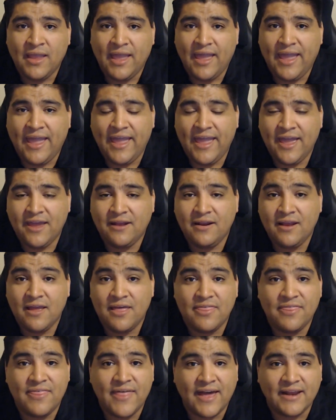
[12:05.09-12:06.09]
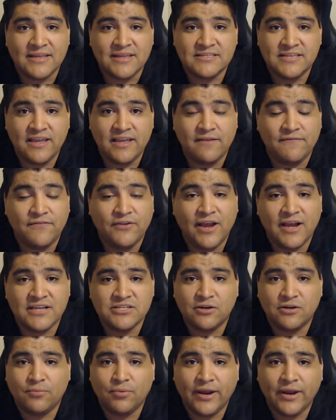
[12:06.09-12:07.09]
And that is it. If you guys
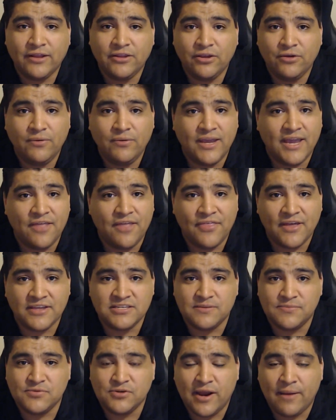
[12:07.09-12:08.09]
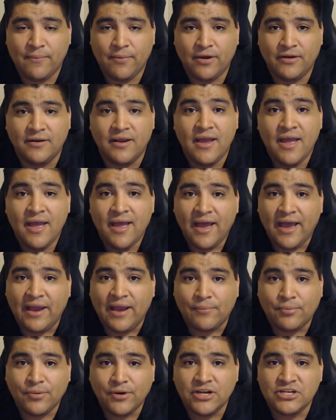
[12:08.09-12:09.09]
are brand new, hit that subscribe button. I
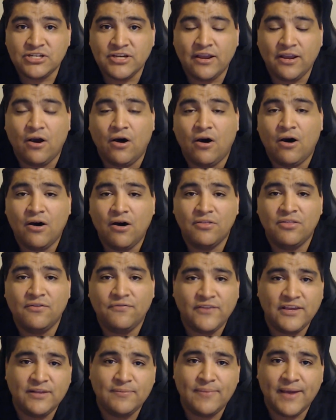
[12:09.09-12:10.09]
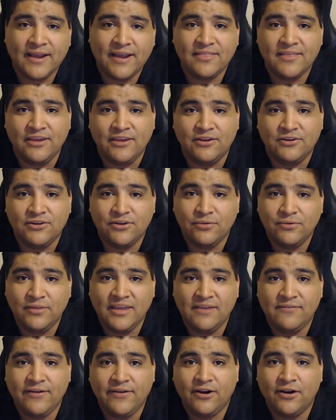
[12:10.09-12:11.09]
appreciate all the feedback that you do
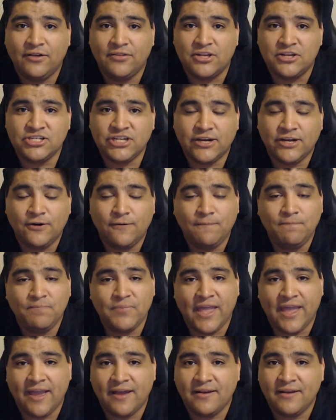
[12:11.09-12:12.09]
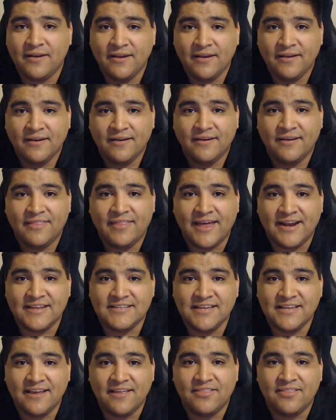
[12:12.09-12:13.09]
leave here on the channel. And that is
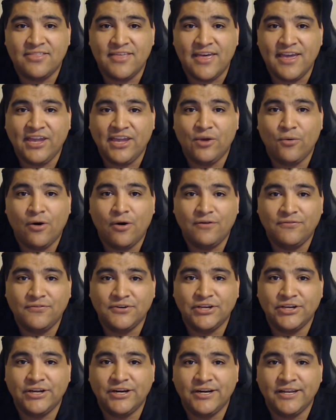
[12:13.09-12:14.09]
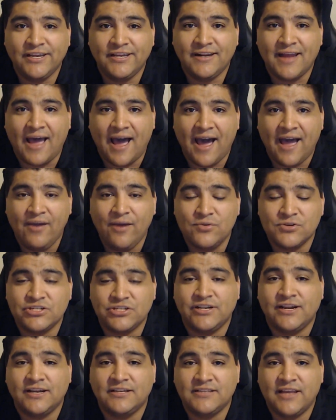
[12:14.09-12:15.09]
it. Thank you all for tuning in. I will see you
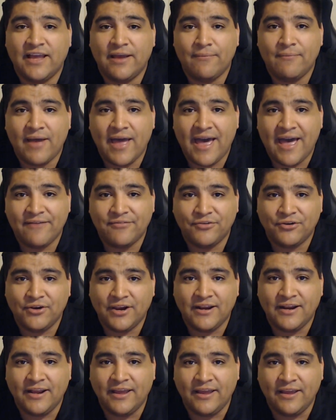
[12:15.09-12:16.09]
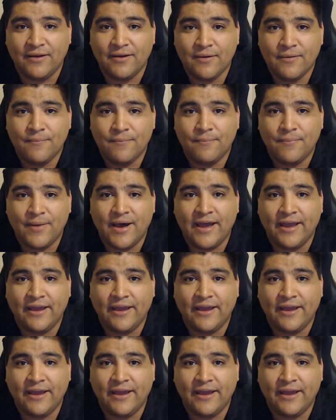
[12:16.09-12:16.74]
next time. Have a great day. Bye.